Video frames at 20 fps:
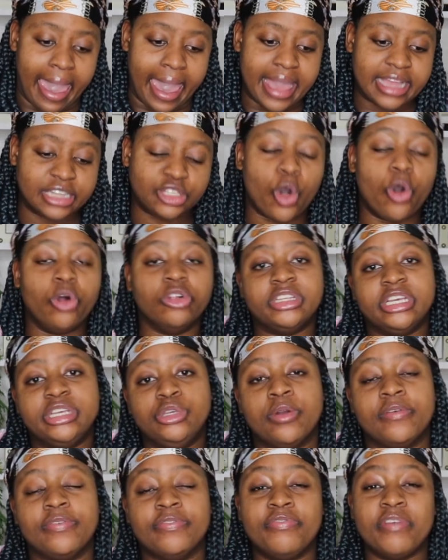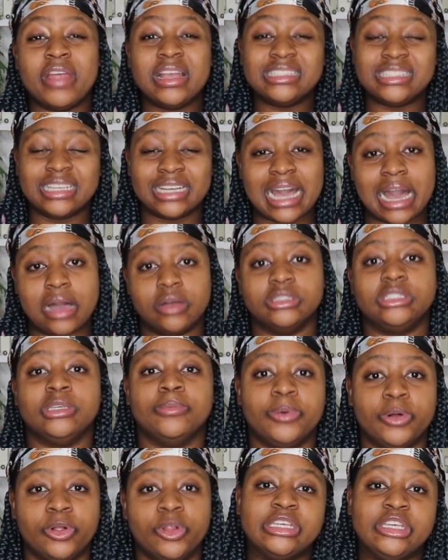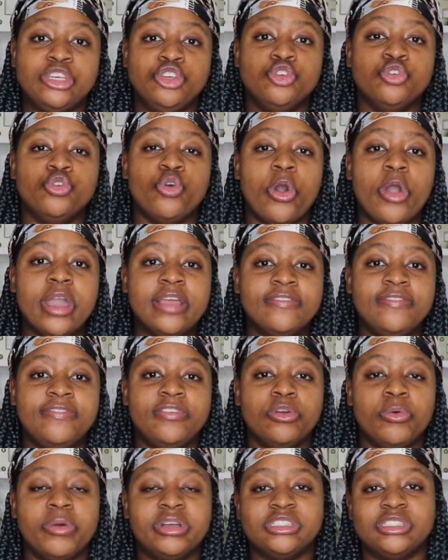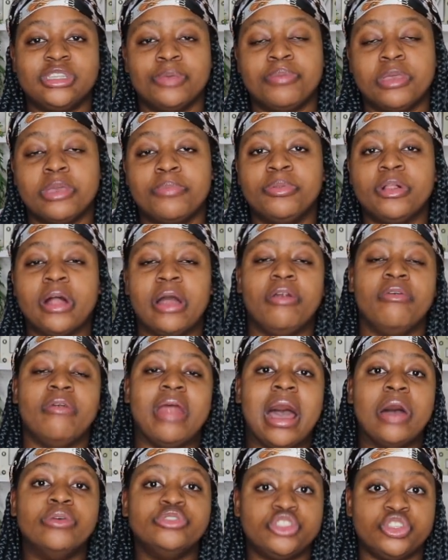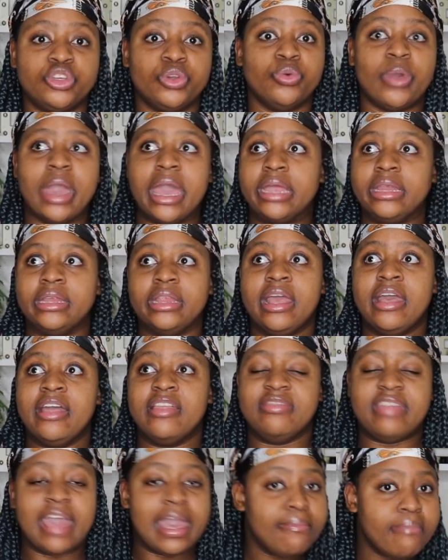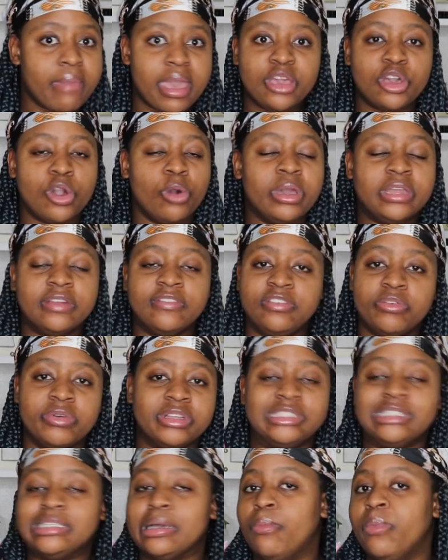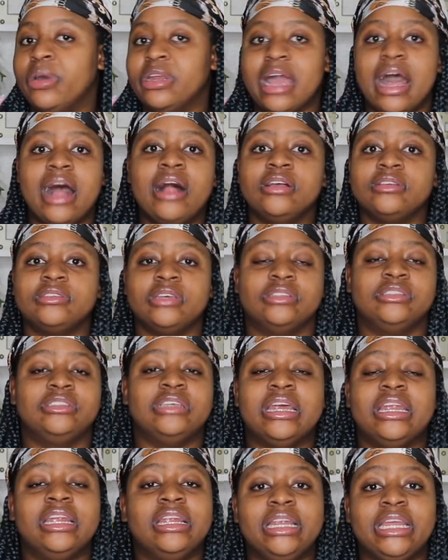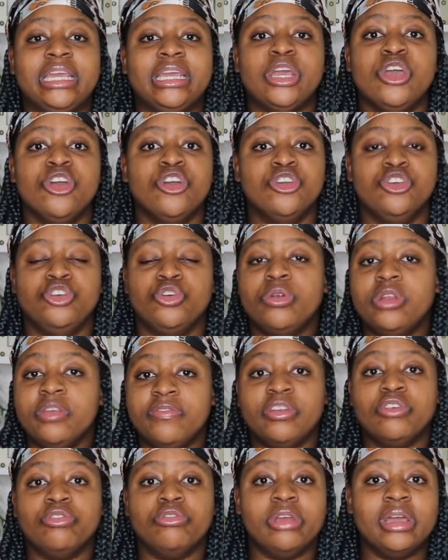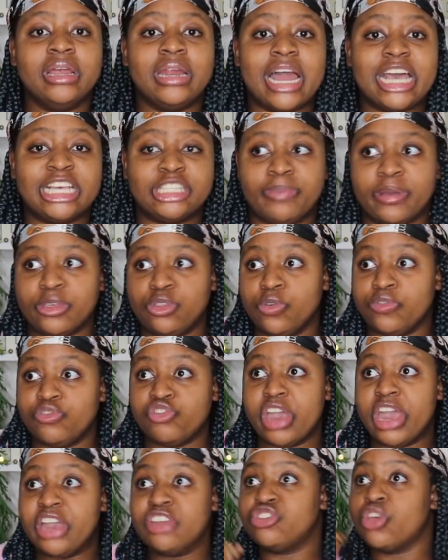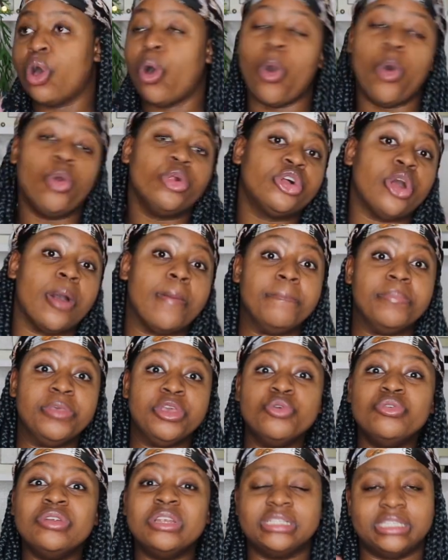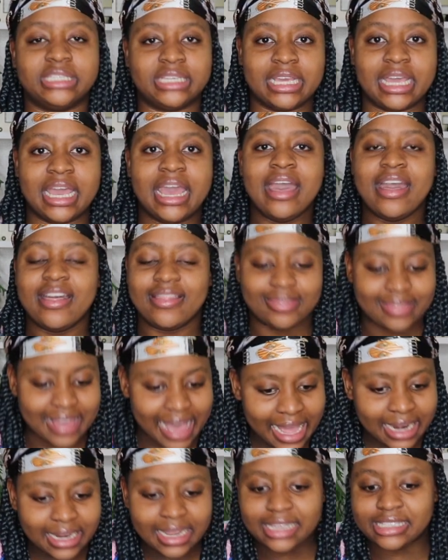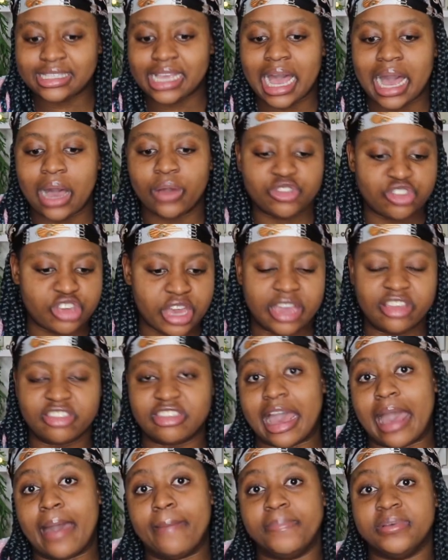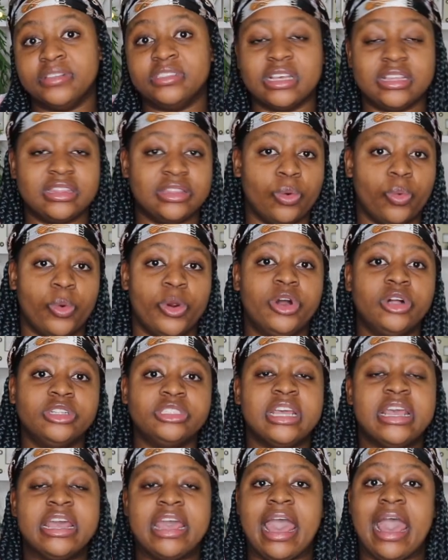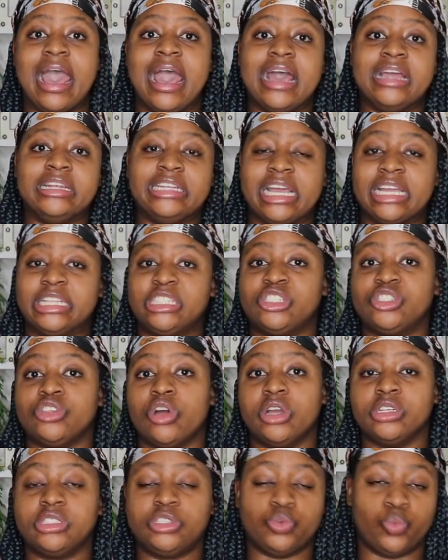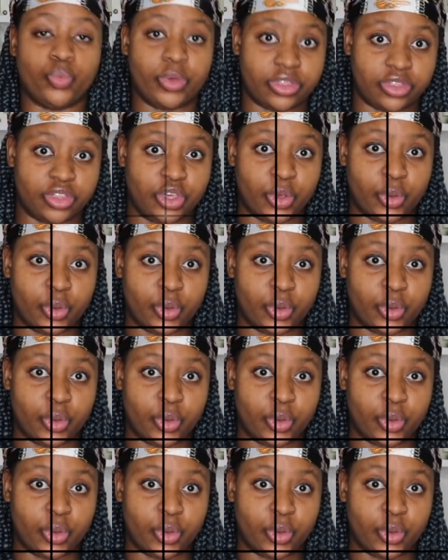and holding your friends accountable, you influence the people around you, and they may go influence someone else, and suddenly you don't even realize, but you've changed a whole community. That is how change happens in the world, and it starts with